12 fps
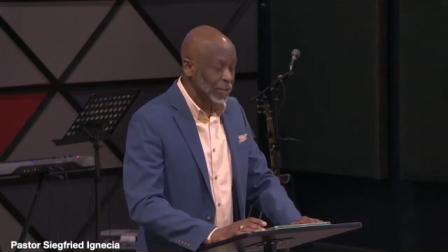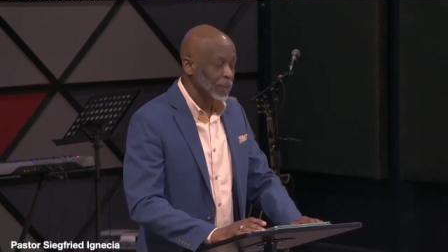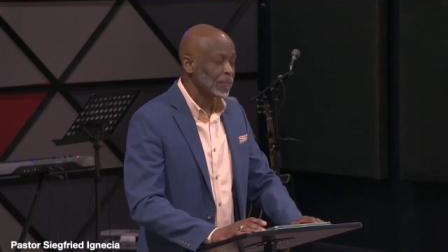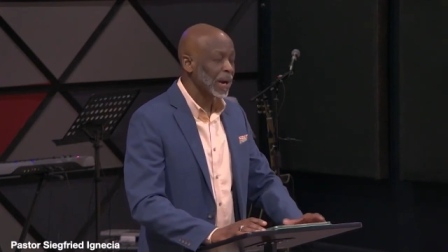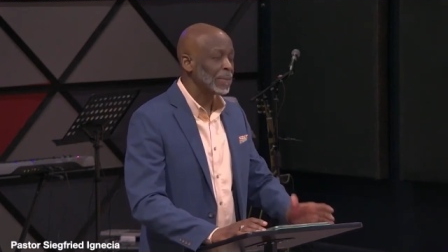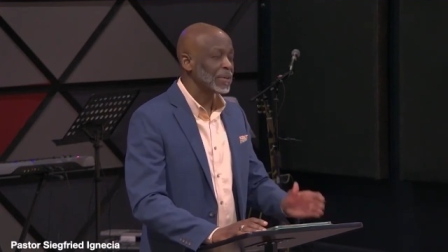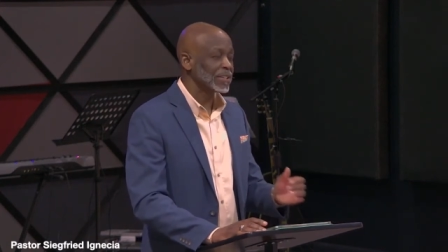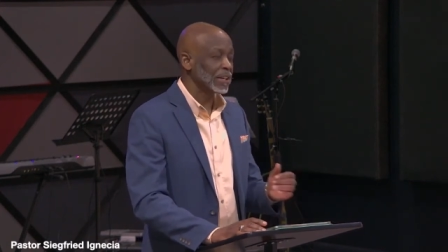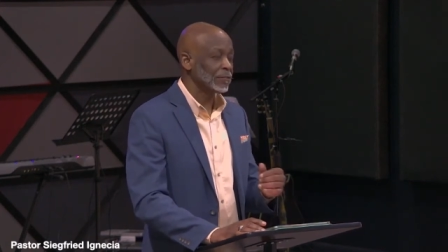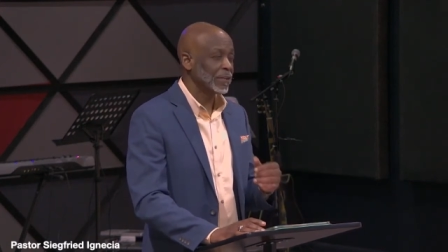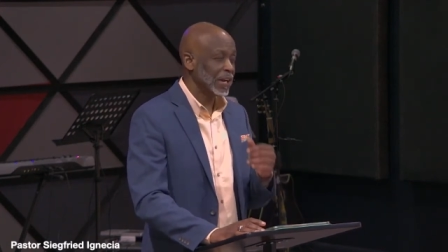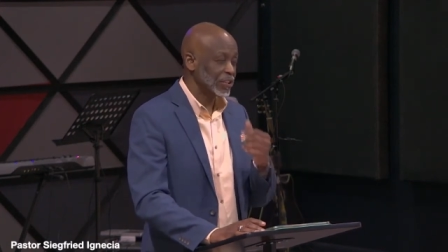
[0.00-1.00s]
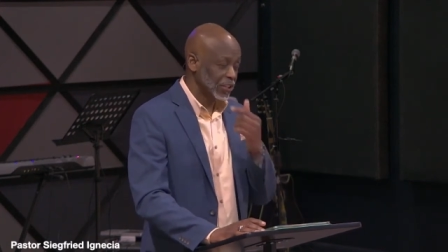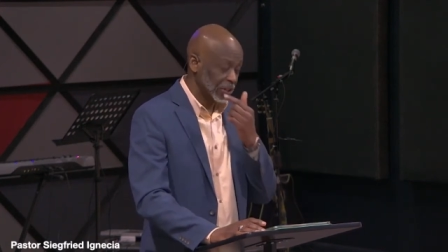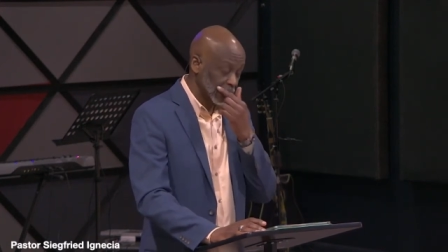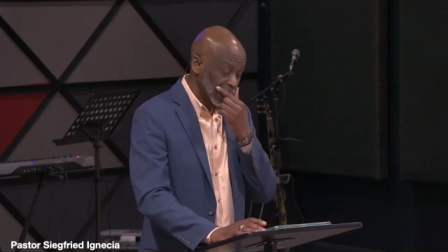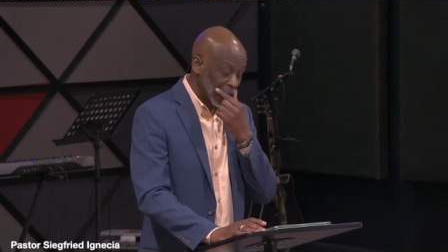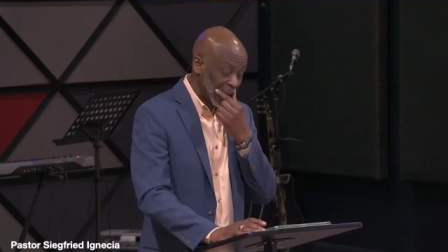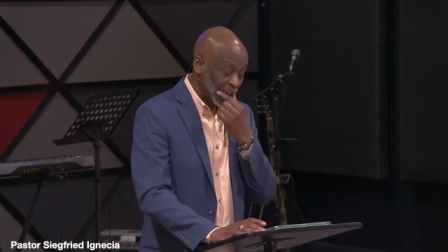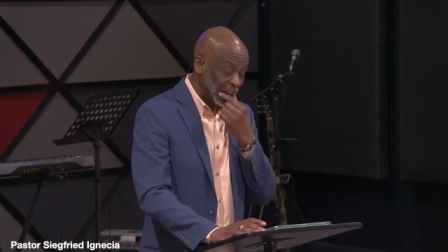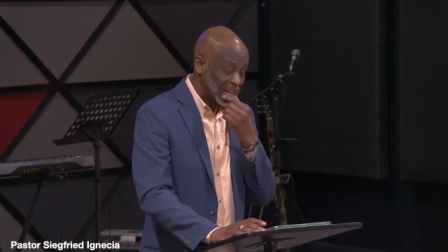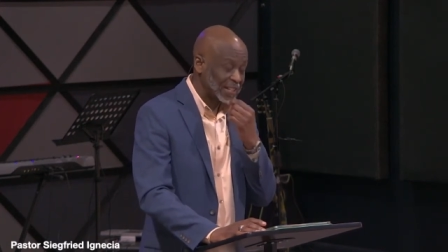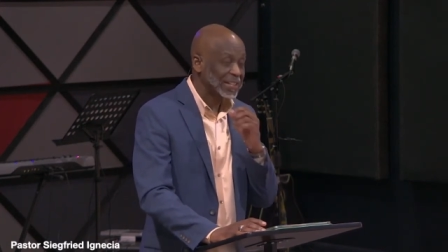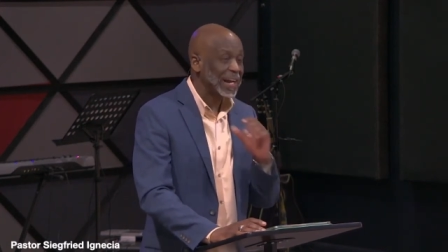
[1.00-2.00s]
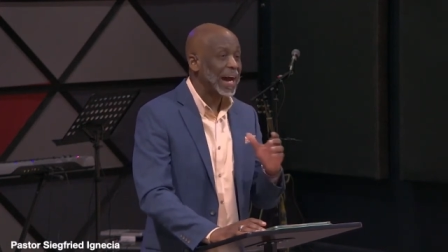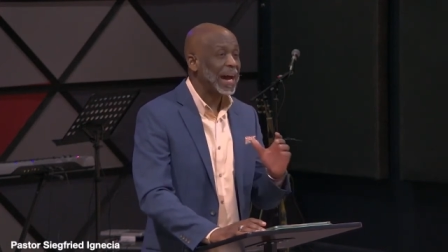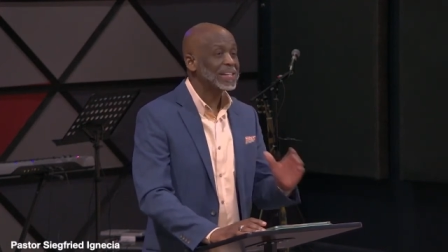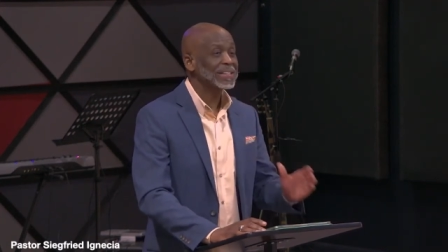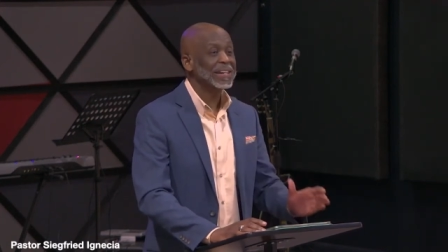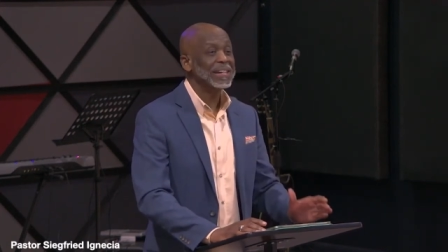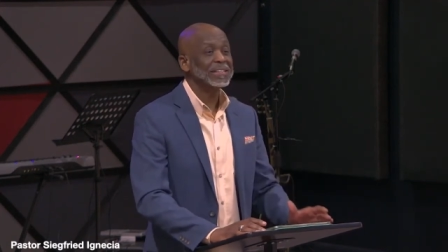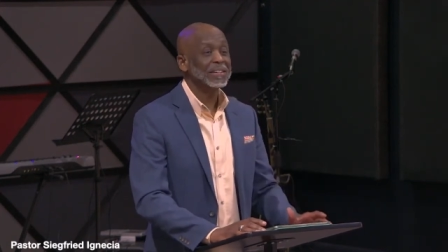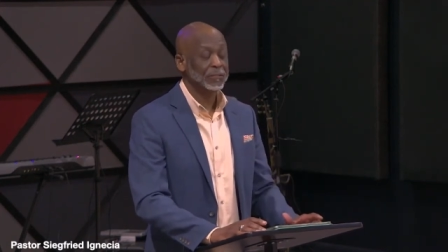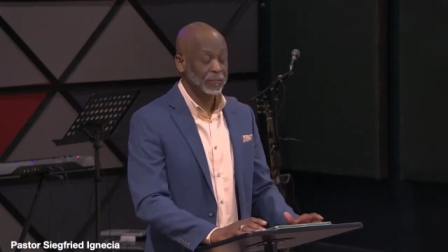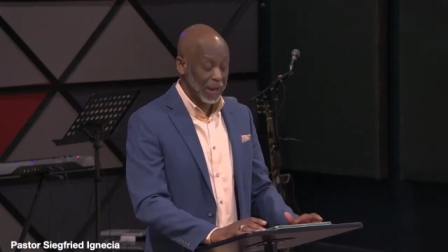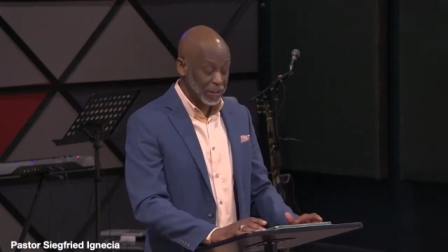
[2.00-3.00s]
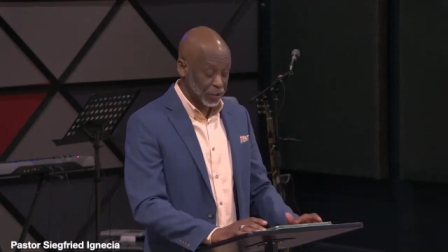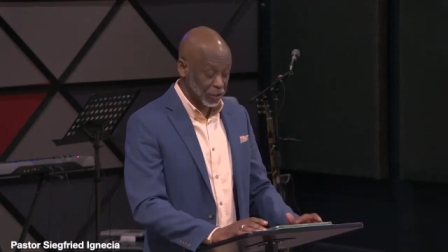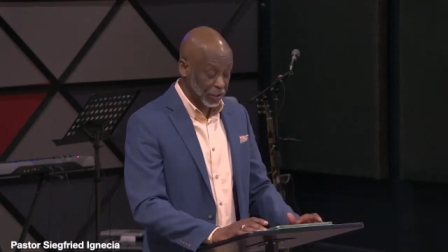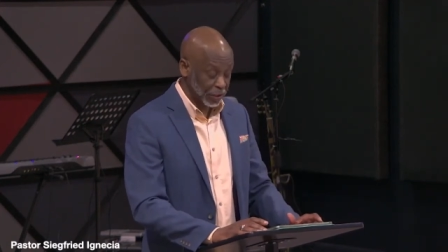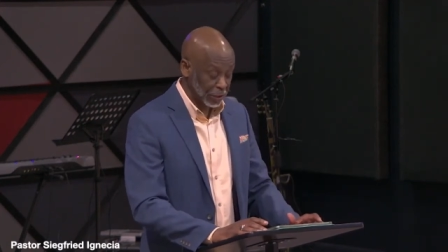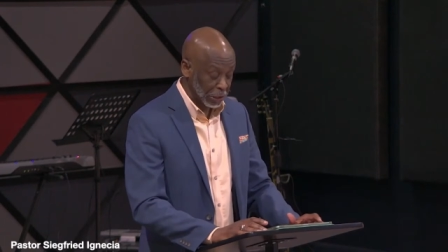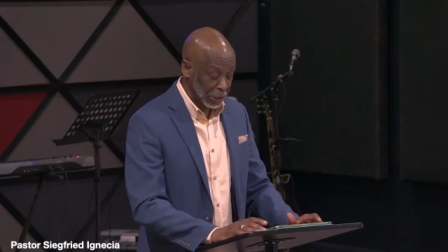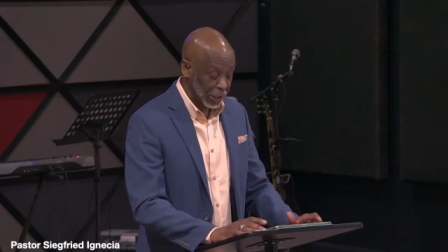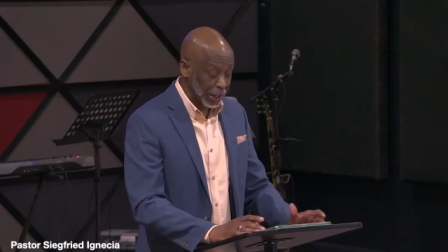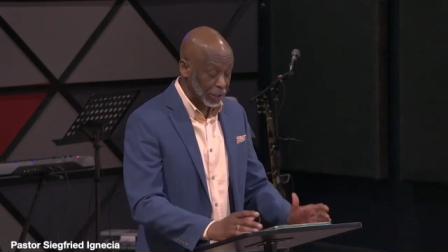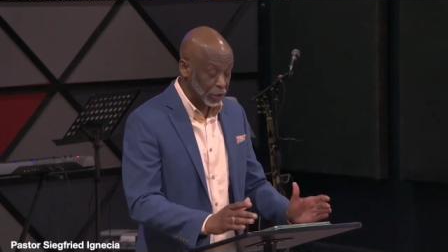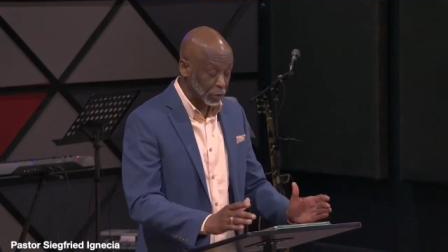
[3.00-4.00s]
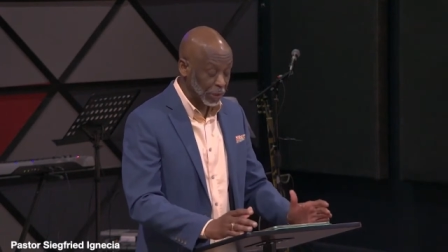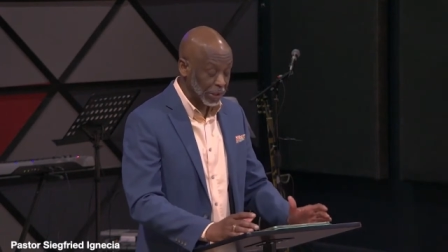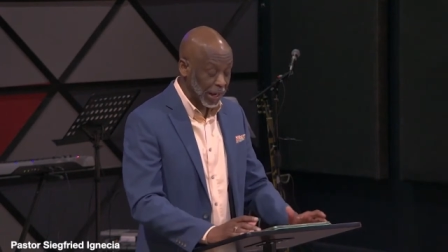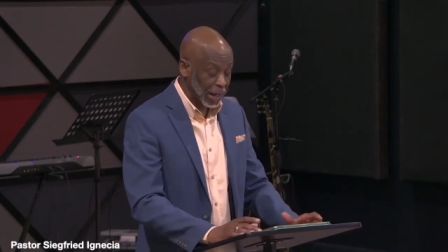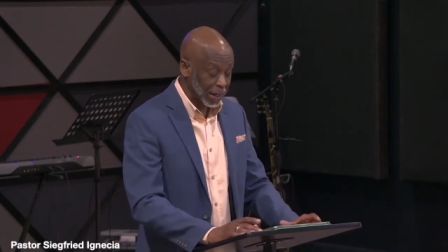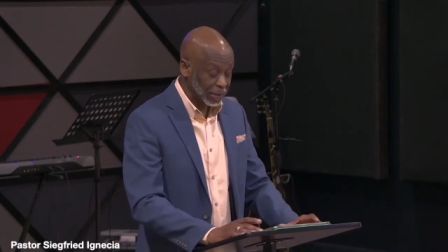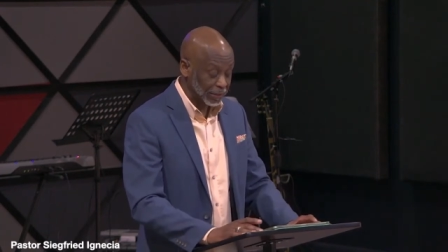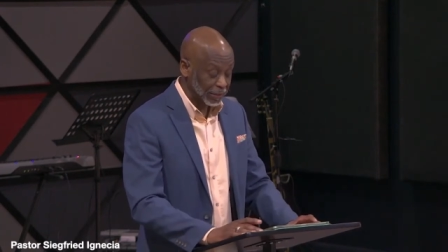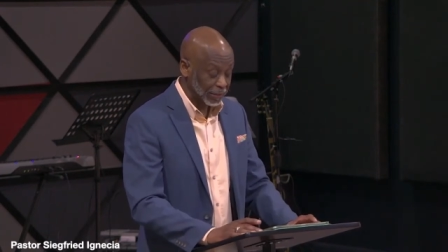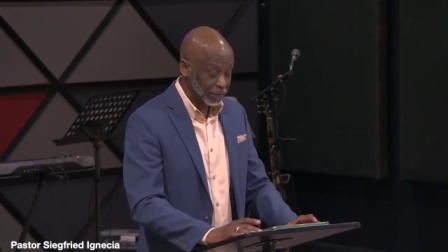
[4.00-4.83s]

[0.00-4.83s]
The promised salvation is God's intervention in humankind.